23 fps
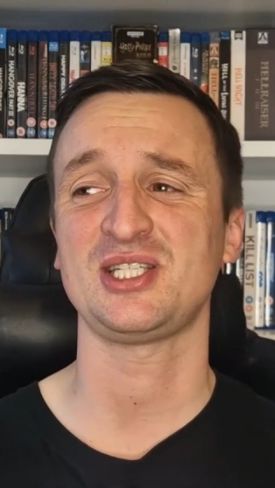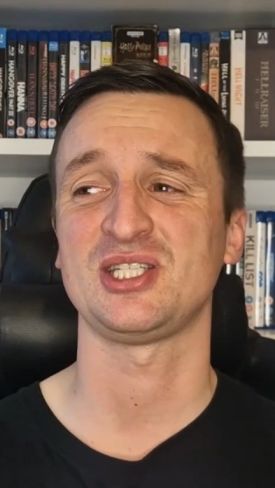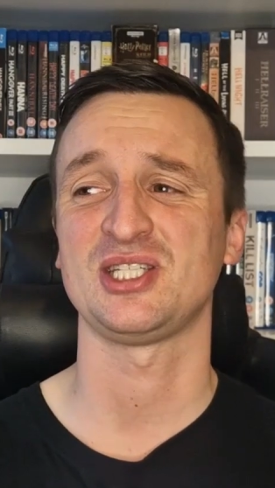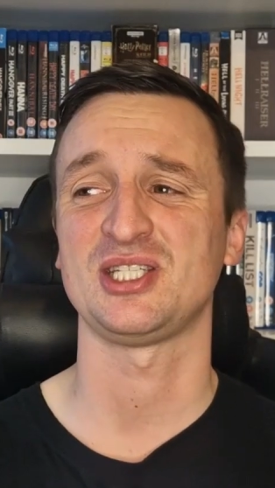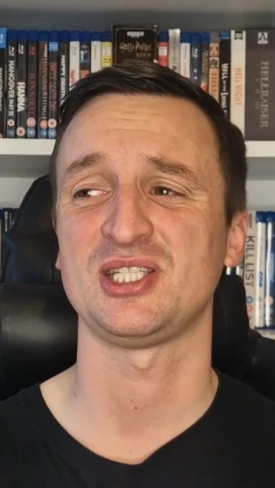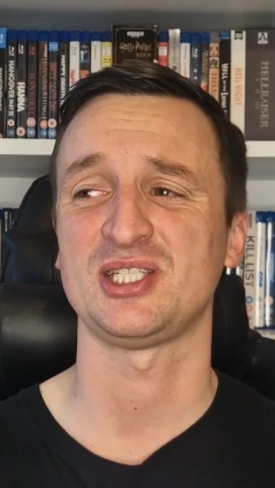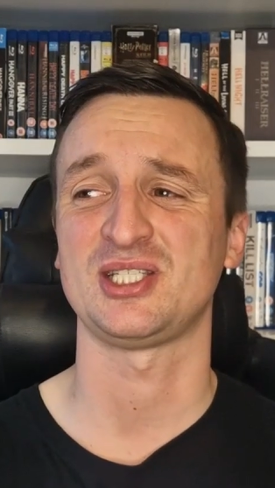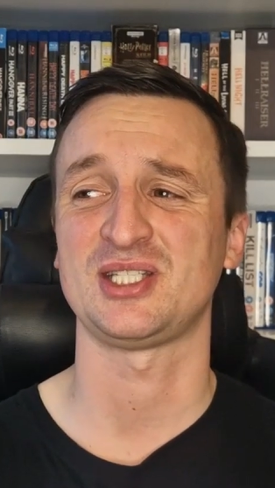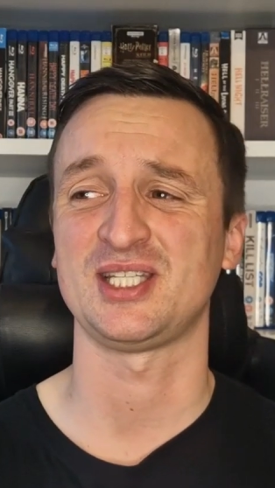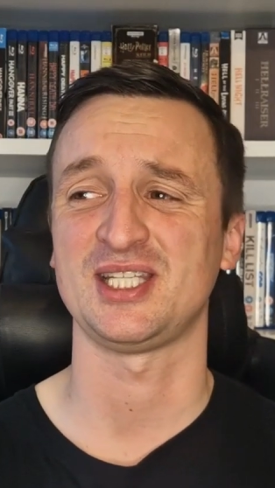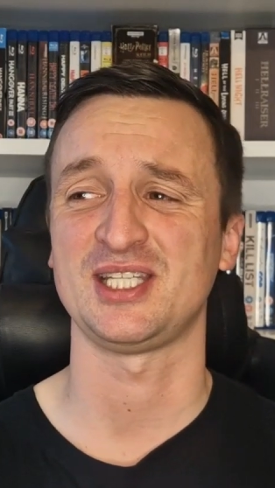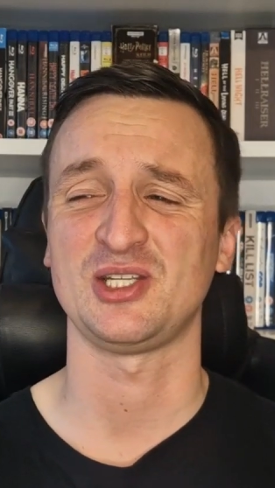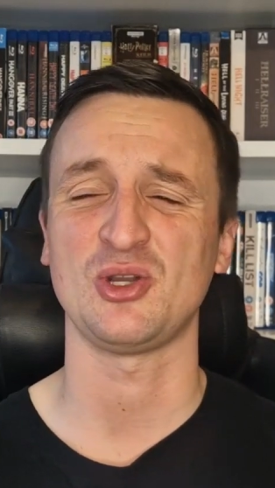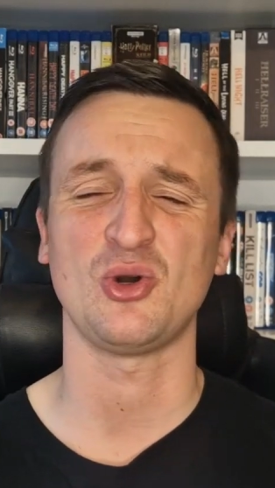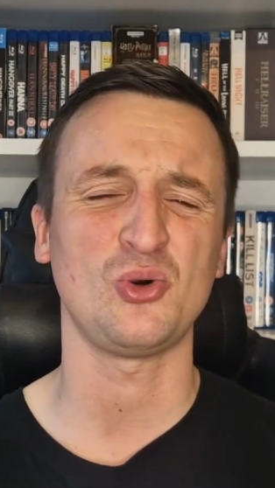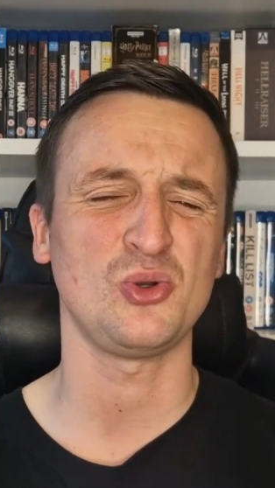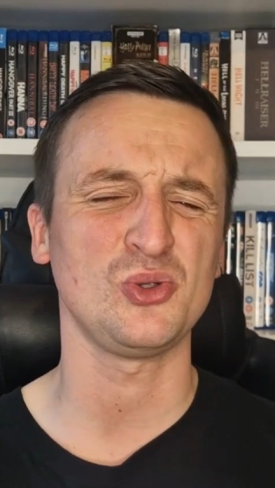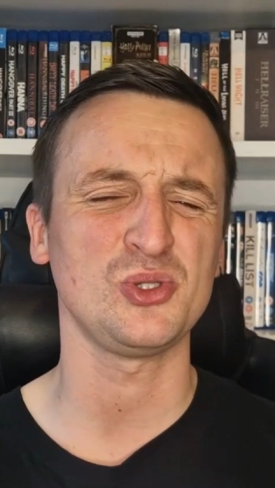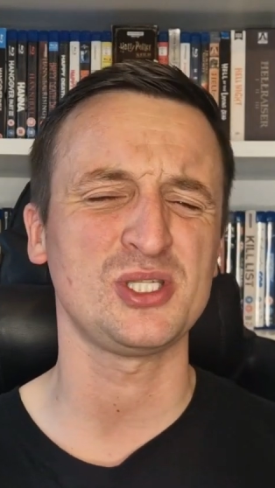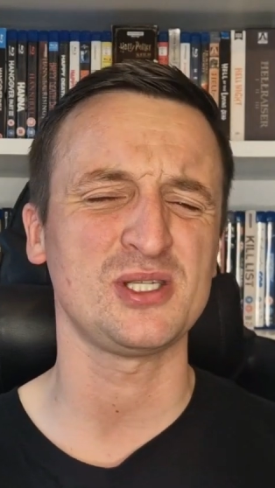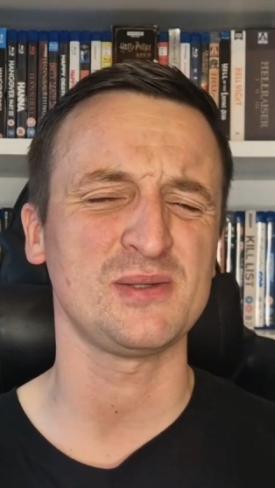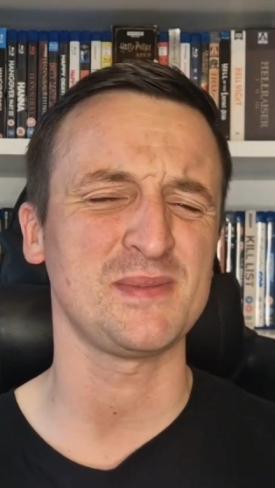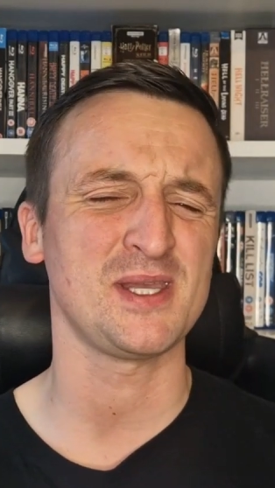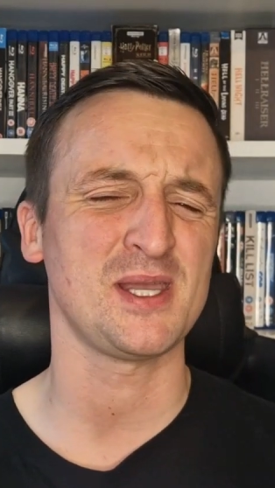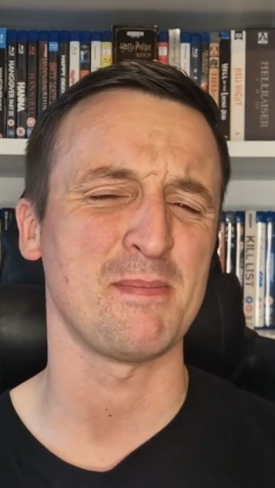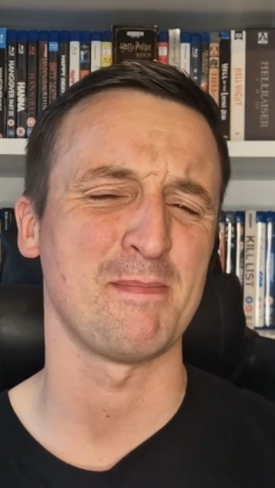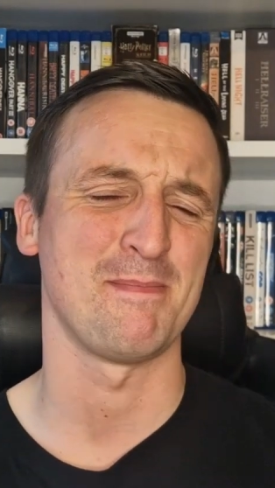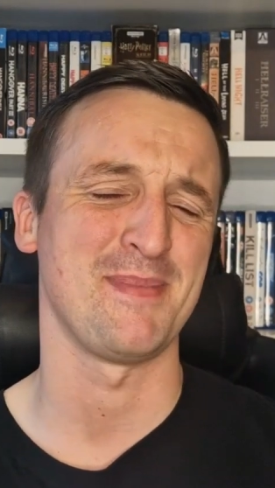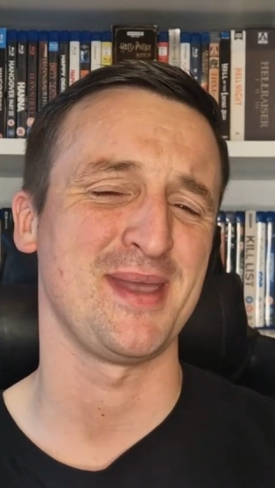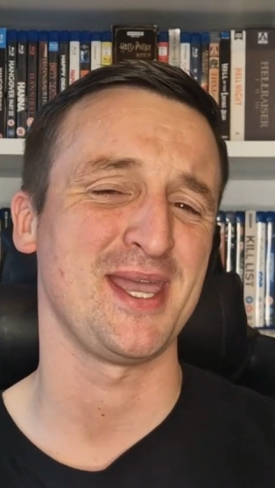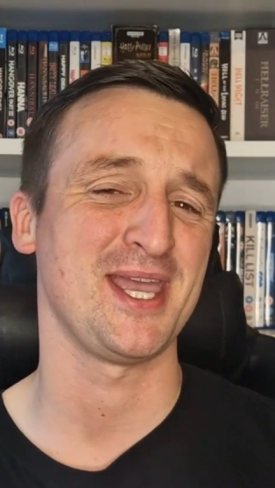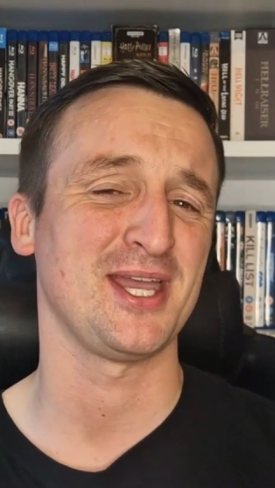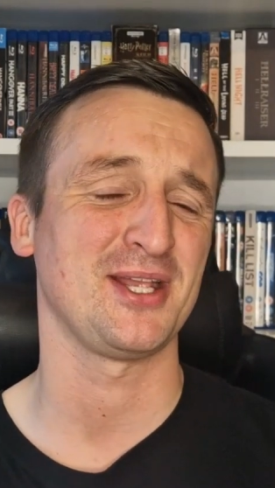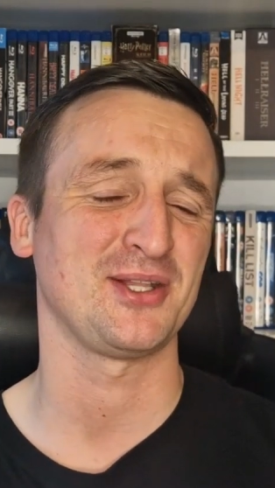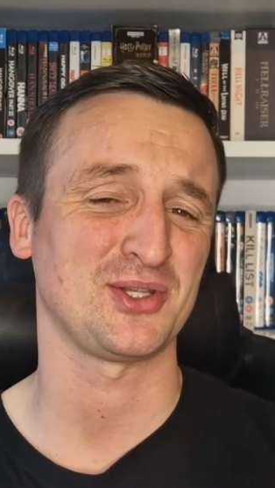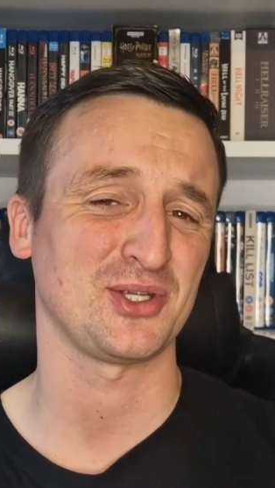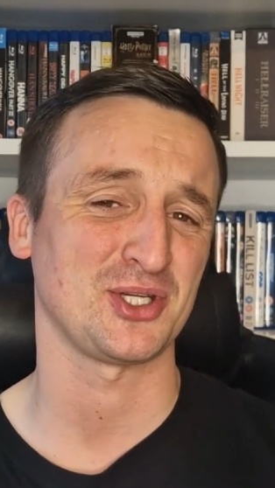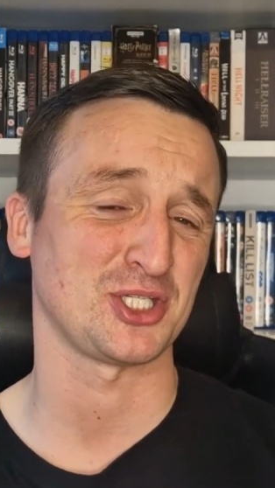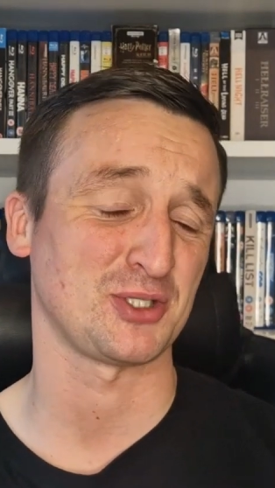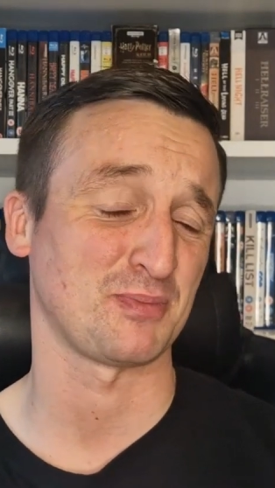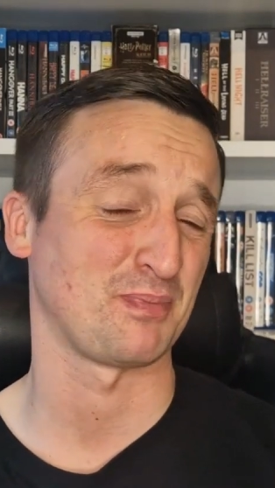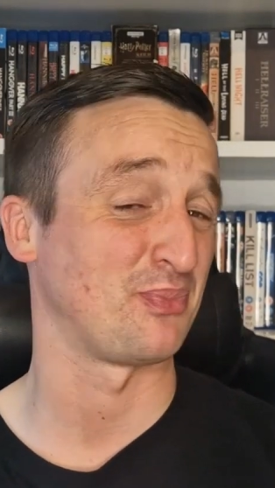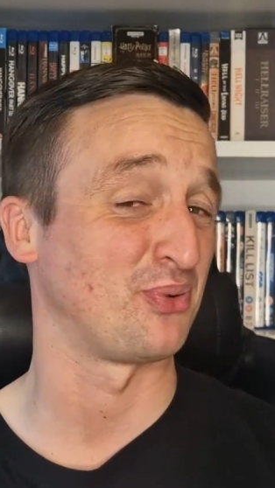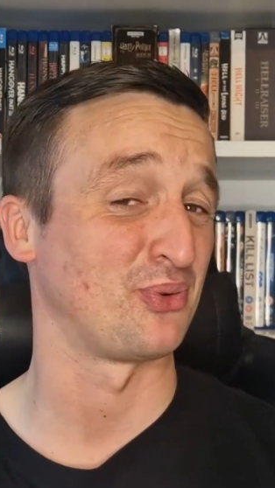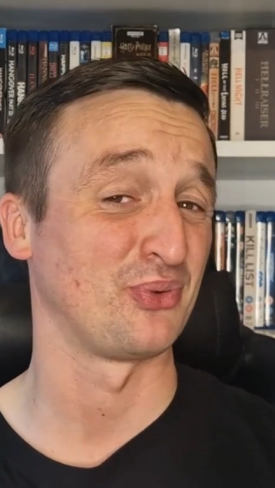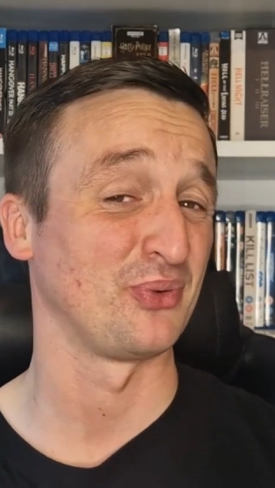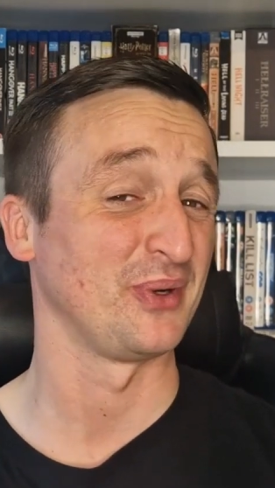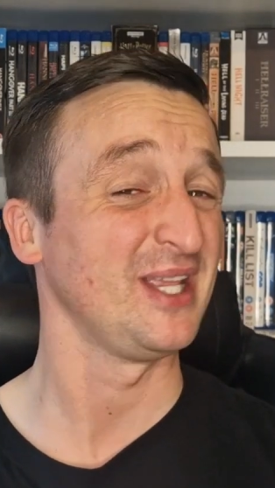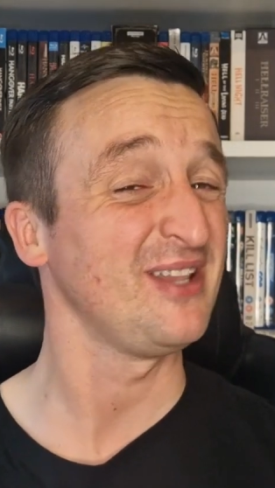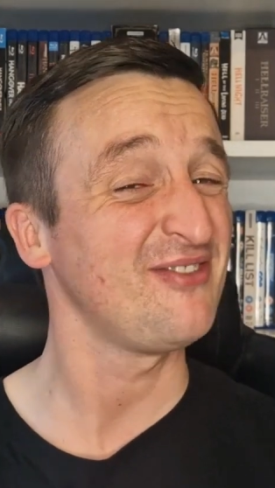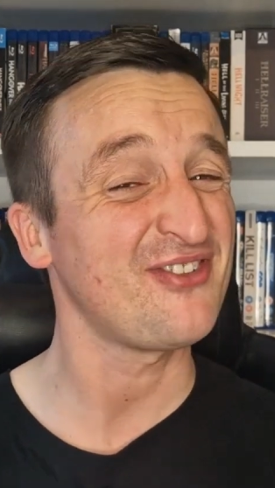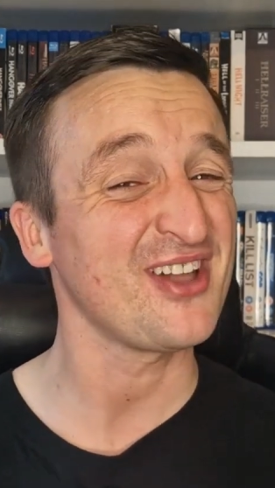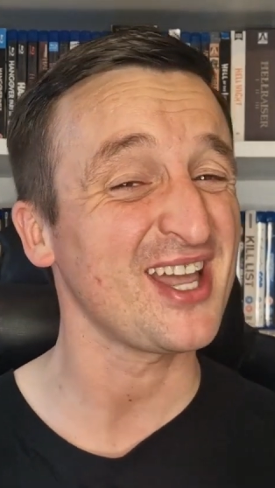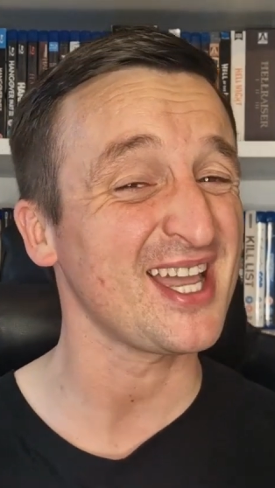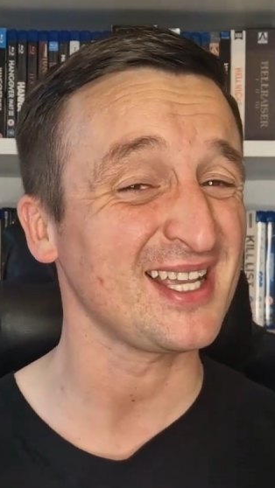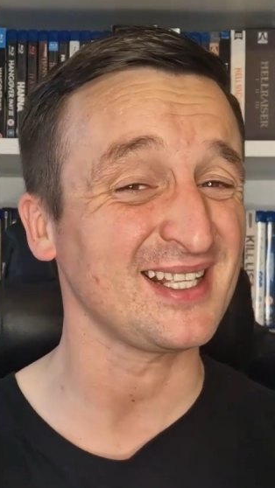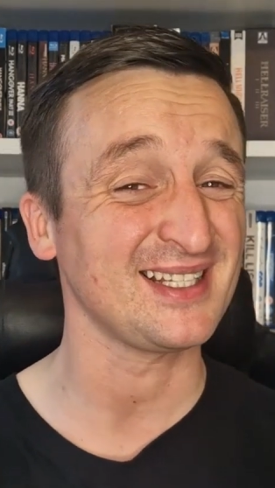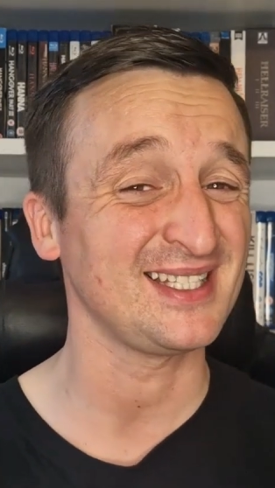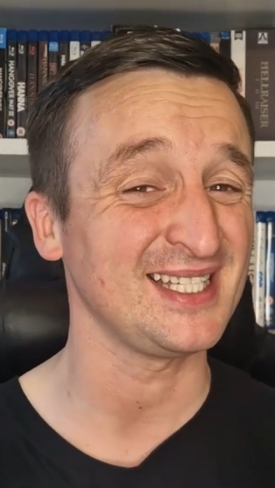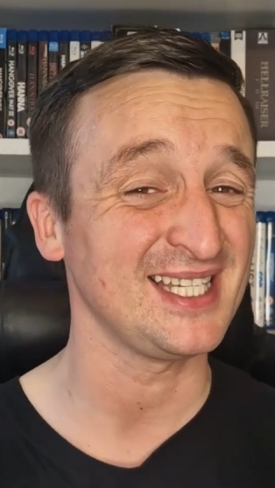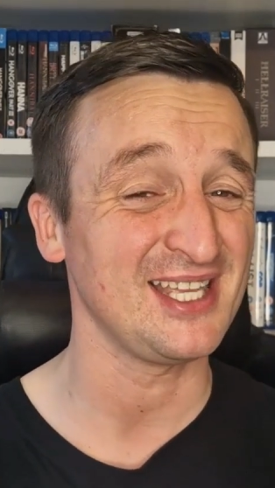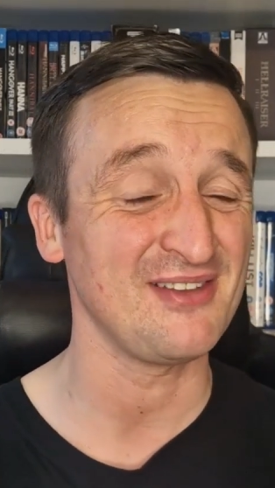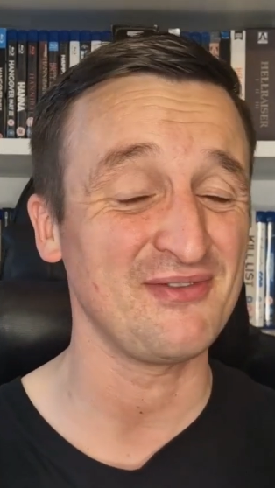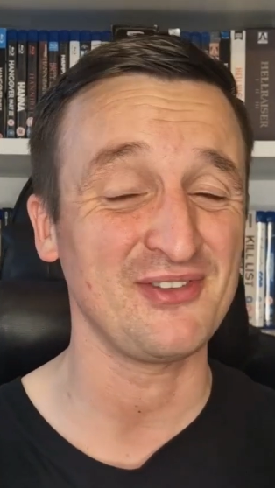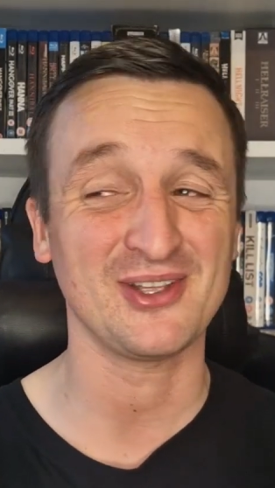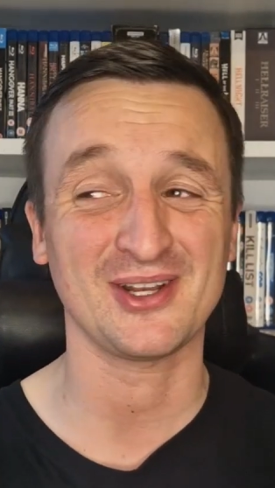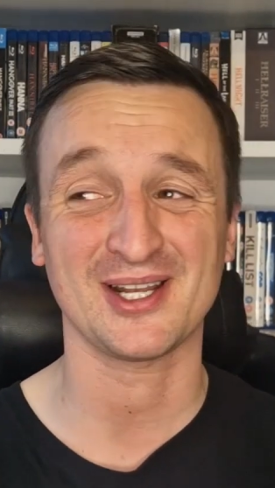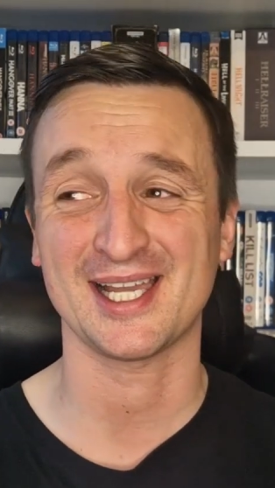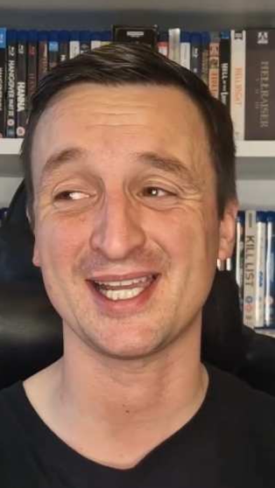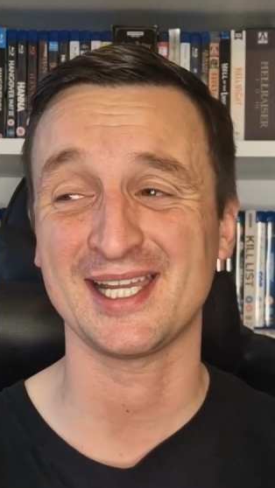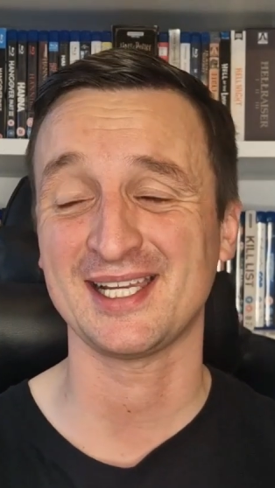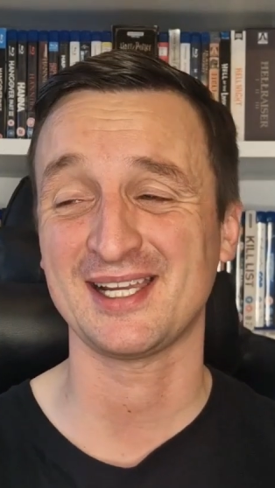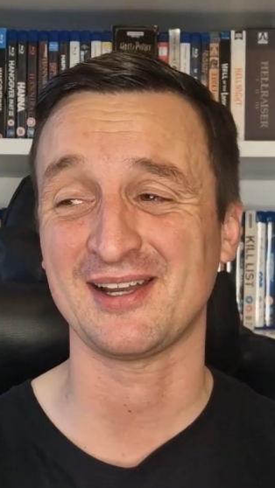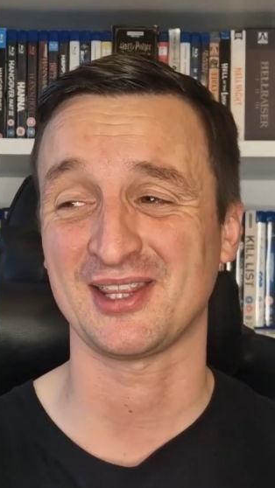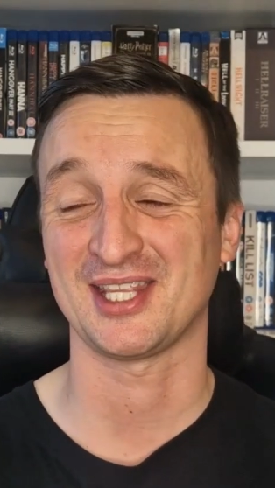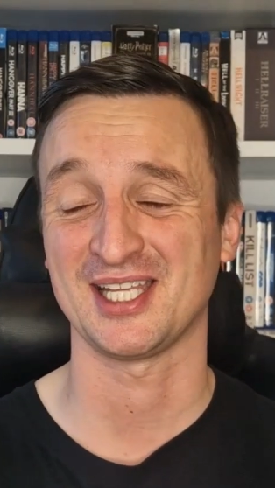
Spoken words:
She's the ultimate murderous prefect, if you like.